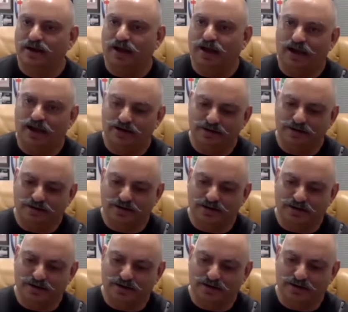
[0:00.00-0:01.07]
And
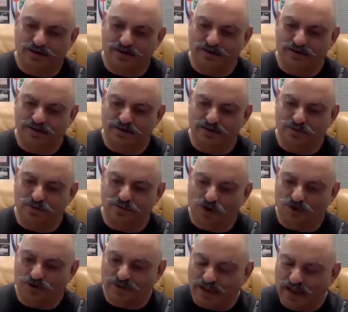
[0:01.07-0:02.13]

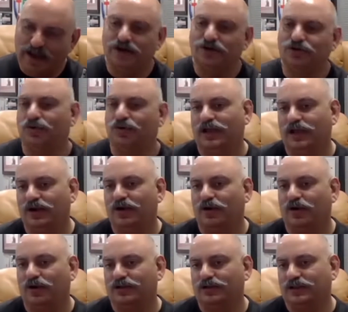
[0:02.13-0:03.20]
what they are doing
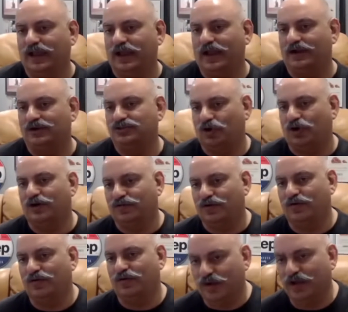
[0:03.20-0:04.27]
on their short
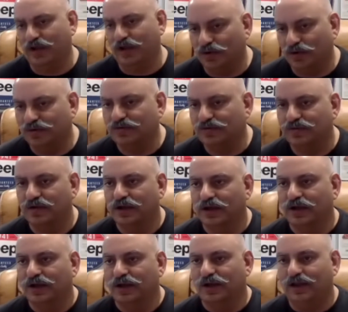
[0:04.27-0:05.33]
form videos
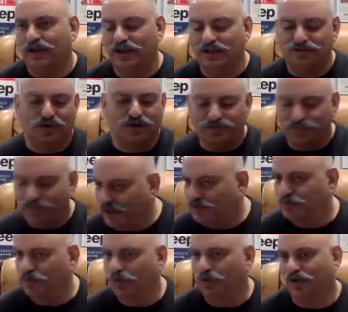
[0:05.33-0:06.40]
is what
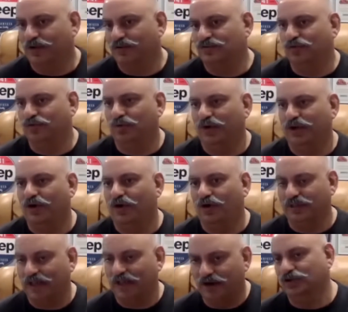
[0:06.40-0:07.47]
Facebook is doing on
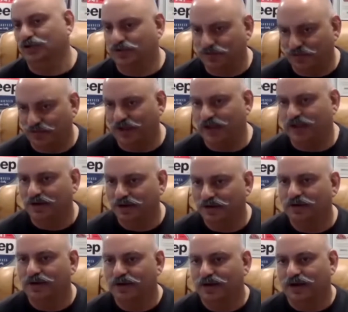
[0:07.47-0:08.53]
their newsfeed.
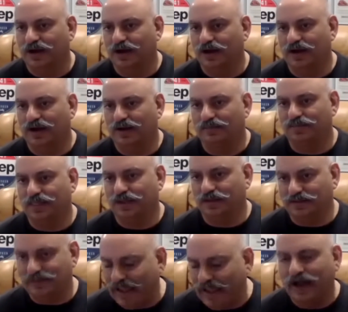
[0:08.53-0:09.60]

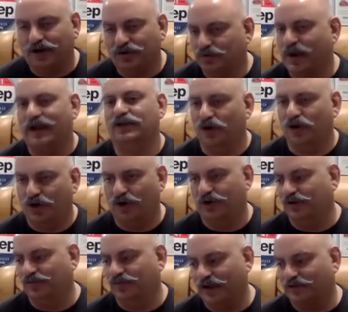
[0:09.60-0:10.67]
They are right on.
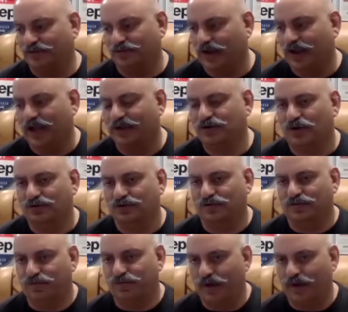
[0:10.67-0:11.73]
In fact, when I talk to
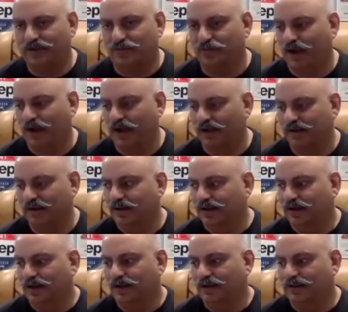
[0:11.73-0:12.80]
friends of mine,
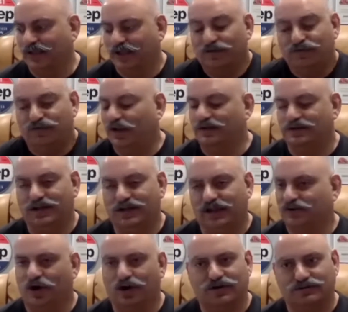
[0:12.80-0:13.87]
they feel
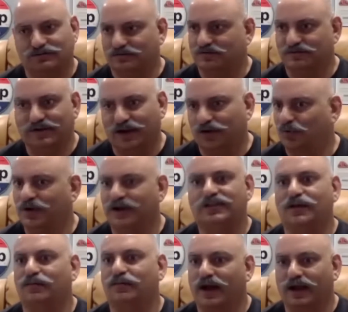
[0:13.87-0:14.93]
TikTok can read
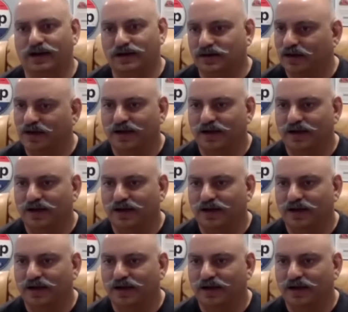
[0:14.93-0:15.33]
their mind.